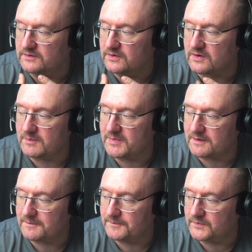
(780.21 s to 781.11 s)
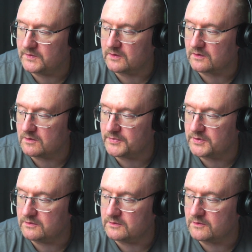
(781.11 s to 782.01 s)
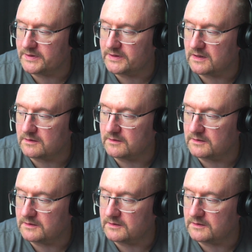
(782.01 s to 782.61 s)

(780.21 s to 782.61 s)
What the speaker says: the camera, the computer with that